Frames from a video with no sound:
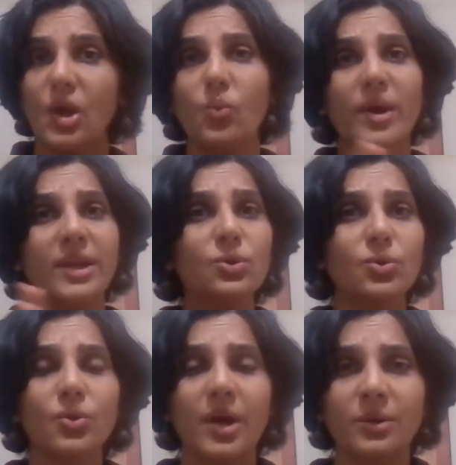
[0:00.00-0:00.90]
When you
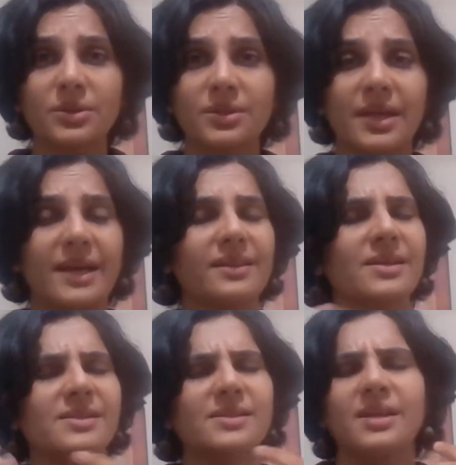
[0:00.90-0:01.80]
go out and
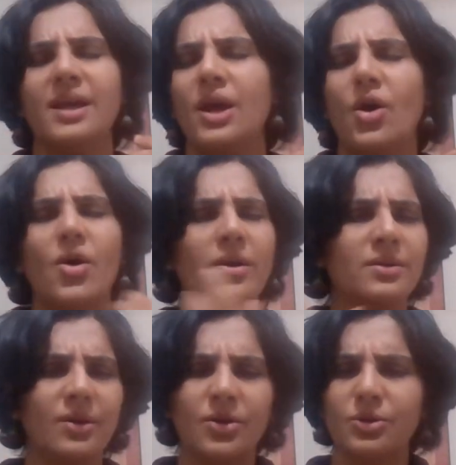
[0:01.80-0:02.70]
there's
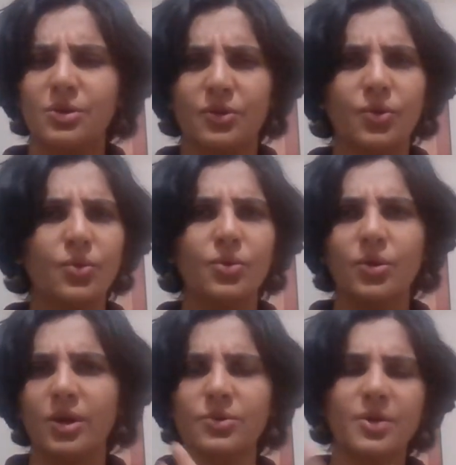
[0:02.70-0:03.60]
onto the road,
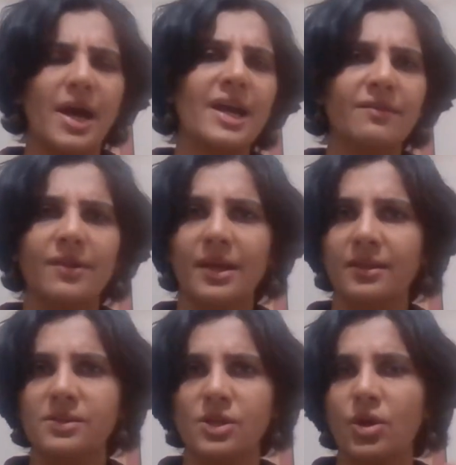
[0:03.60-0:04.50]
onto the highway, and
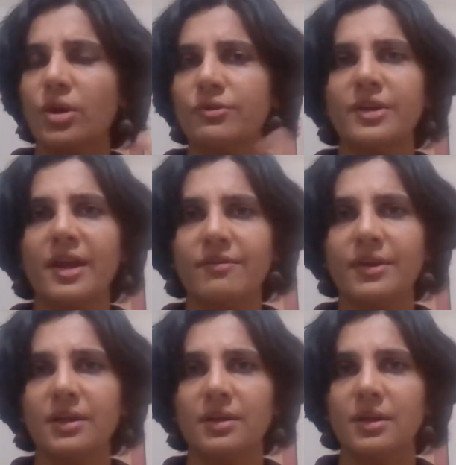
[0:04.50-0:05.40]
there's a lot of
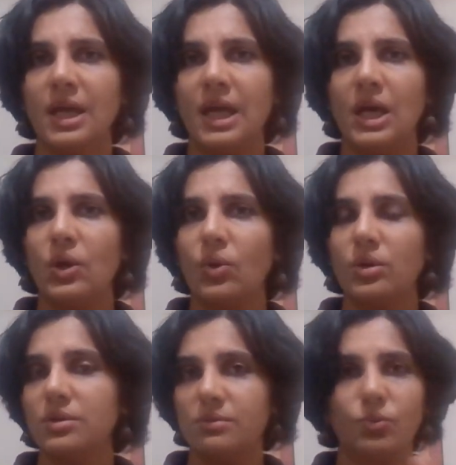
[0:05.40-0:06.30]
traffic,
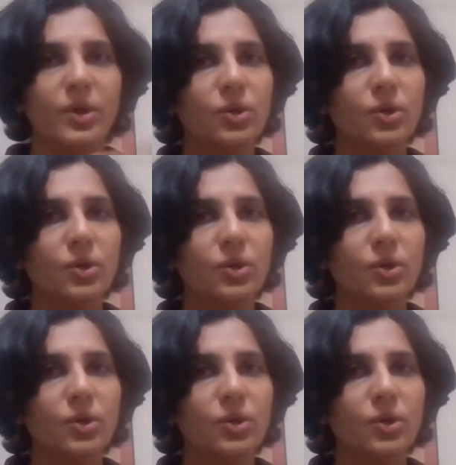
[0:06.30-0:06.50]
we